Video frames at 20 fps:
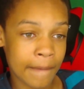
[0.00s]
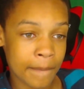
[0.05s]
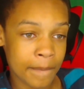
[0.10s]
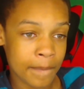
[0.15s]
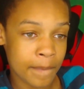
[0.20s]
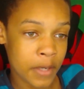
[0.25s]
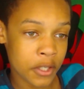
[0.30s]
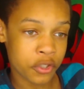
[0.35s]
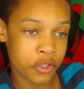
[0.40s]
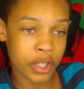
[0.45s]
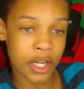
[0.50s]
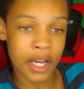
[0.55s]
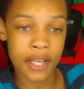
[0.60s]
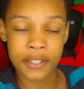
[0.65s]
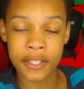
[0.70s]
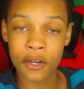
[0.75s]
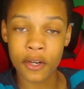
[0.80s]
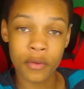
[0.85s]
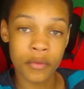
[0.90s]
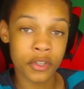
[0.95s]
make sure you guys
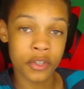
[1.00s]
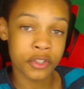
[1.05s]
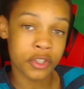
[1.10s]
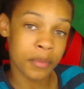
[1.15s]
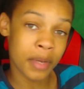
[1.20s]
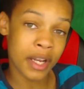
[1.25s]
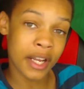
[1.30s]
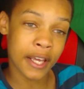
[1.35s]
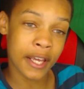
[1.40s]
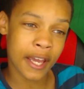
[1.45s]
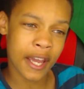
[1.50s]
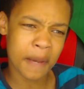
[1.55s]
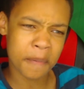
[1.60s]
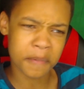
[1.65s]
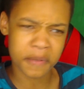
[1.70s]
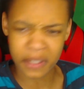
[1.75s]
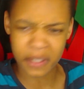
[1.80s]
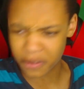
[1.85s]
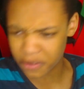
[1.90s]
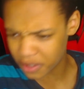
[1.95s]
head over to Too Many Games.
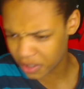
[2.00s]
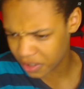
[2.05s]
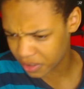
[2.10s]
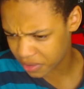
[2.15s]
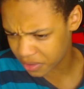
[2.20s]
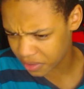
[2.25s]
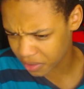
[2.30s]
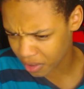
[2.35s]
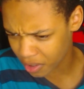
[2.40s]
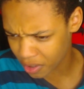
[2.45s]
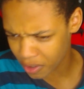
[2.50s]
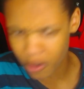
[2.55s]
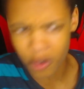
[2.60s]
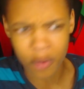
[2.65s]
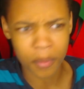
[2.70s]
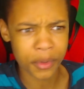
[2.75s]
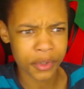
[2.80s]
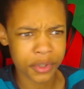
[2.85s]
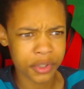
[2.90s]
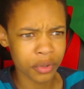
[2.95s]
I think it's uh,
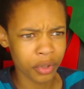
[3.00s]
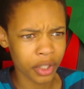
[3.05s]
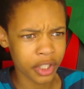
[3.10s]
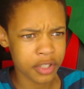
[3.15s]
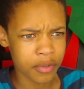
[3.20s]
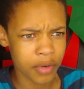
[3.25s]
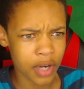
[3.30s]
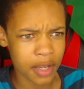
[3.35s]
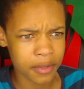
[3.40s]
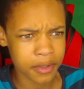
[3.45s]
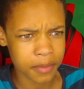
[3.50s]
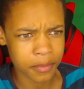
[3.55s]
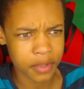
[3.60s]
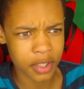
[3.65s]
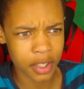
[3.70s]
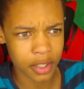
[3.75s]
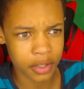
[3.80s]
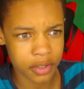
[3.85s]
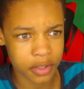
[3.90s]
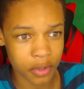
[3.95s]
almost too late to grab some
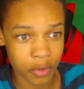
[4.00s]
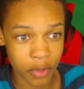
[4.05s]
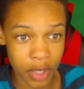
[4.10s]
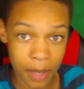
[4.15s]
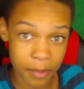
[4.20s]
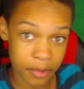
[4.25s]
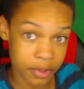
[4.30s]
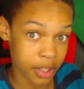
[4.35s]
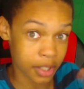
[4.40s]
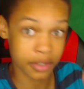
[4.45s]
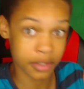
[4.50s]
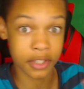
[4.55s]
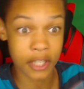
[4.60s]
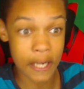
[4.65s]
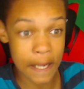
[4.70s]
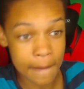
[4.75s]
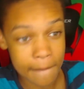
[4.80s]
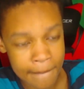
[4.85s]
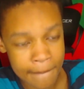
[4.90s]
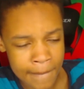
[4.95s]
tickets, so grab your tickets today.
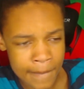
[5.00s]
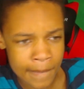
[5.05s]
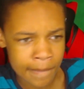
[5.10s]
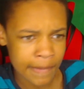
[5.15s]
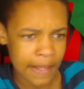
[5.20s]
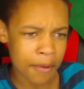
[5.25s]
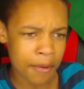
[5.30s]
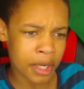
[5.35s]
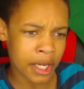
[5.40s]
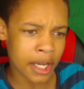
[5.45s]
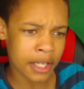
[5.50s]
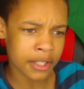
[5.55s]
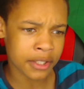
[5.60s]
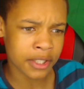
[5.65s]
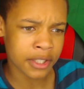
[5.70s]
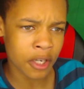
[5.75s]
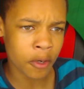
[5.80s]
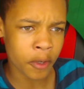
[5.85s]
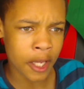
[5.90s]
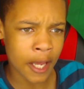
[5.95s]
Anyway, guys,
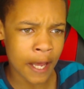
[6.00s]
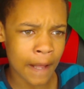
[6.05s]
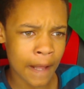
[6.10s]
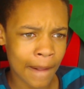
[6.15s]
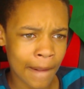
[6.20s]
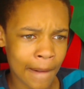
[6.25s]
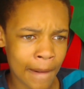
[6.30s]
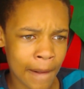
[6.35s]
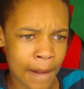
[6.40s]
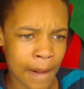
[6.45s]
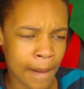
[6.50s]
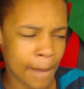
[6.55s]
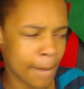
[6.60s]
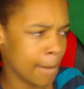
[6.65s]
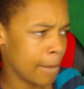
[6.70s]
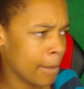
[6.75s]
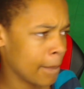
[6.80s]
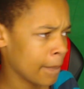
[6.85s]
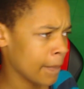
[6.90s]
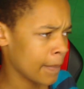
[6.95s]
so yeah, um,
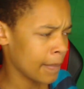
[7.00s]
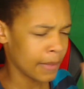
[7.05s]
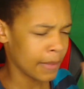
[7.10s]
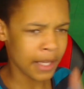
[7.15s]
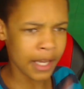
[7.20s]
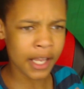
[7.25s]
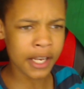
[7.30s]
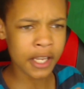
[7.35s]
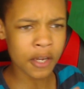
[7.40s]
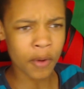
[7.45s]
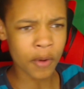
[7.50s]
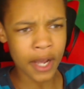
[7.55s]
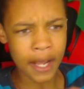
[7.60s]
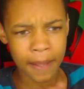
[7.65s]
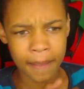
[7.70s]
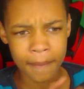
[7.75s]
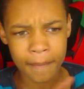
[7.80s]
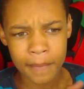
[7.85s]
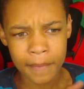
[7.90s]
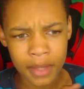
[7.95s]
anyway,
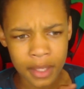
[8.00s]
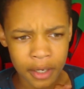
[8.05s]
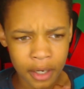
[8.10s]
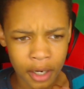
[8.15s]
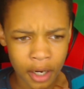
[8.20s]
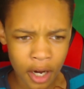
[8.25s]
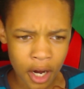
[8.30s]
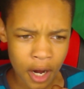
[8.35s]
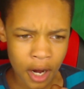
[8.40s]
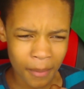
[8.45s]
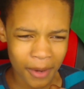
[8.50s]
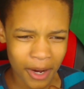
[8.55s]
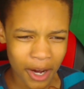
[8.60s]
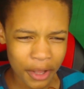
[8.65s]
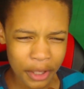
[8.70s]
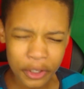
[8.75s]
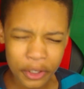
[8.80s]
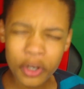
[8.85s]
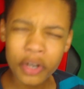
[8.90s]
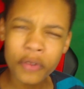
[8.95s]
um, on the
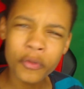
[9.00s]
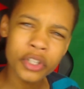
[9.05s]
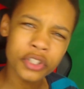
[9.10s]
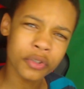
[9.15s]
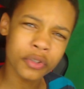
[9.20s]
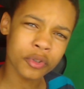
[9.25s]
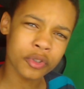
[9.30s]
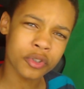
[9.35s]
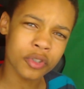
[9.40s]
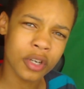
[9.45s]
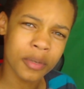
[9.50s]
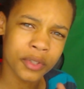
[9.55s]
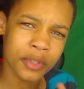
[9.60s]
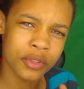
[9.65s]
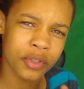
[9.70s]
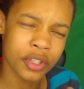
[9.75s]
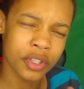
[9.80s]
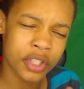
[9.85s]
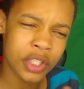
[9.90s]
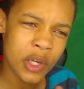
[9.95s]
note of one two three Slaughter Me
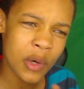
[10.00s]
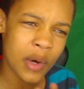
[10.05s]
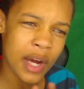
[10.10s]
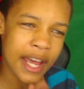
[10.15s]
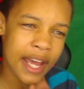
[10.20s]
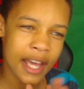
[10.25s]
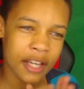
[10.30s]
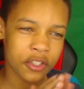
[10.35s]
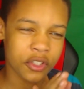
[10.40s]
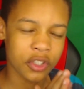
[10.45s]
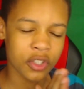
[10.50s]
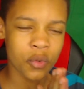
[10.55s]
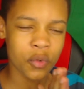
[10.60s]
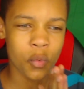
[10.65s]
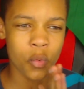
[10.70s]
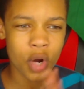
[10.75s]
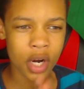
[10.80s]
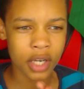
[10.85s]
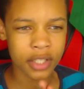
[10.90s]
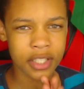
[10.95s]
Street two, I actually
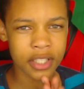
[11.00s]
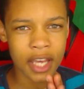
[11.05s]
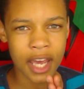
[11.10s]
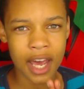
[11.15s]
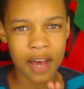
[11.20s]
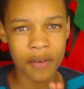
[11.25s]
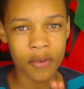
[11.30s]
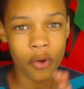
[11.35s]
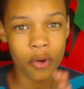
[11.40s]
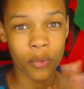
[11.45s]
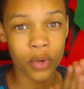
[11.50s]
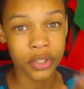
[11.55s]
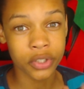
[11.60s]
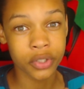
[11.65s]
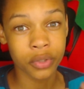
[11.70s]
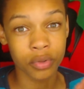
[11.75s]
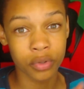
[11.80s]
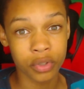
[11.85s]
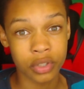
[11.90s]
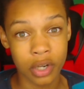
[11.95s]
want to have a one two
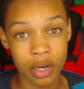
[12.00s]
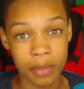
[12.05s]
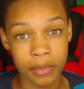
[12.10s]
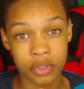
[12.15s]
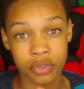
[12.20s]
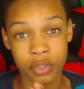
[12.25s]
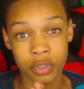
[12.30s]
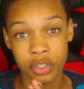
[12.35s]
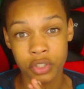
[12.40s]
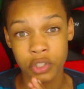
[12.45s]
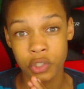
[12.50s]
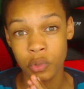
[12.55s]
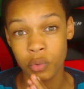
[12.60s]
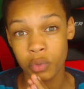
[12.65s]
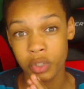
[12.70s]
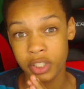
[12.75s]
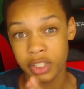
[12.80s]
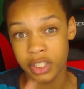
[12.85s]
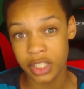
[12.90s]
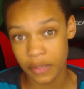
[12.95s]
three Slaughter Me Street two
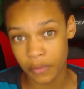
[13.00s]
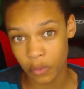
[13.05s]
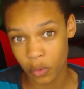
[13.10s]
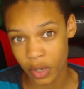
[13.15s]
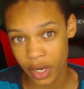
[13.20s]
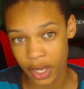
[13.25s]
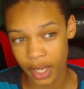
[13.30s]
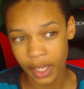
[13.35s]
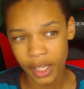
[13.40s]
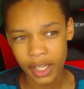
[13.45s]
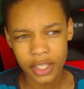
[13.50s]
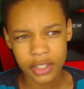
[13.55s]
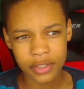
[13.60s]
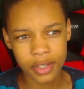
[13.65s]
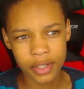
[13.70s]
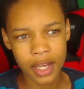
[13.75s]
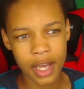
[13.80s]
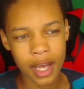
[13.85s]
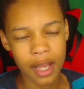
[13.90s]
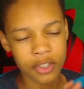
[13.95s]
giveaway. So
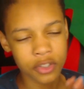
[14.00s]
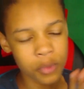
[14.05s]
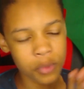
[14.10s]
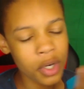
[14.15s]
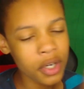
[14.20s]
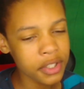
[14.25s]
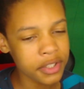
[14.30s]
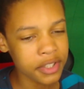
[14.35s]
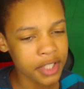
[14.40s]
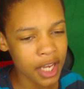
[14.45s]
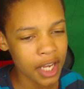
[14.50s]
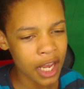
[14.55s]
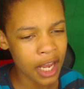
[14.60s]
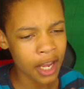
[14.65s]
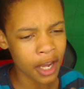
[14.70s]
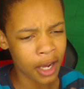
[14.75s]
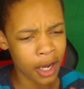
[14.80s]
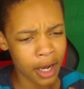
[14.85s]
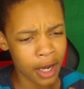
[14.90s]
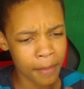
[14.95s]
yeah, I just want to say,
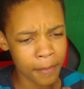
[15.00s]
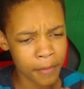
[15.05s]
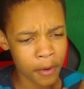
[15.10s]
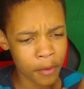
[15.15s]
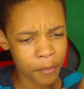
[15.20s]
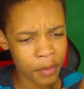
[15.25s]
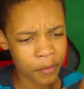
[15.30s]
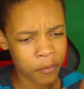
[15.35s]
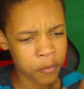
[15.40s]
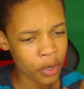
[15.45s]
um, before